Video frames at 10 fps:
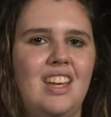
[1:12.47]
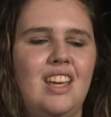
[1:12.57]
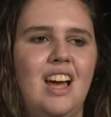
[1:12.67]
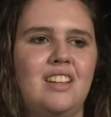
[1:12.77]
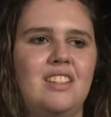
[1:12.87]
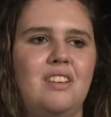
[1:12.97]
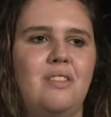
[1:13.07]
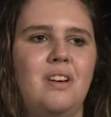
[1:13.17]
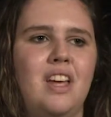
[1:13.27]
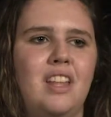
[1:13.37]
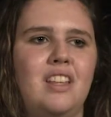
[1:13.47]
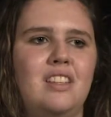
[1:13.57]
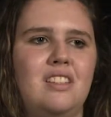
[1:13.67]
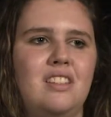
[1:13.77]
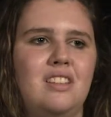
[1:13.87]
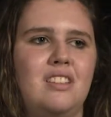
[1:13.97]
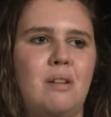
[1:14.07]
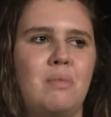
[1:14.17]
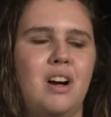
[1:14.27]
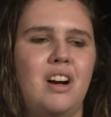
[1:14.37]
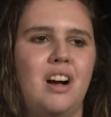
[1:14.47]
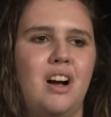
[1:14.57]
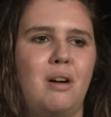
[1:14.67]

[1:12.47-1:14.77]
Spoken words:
Yeah, so this summer,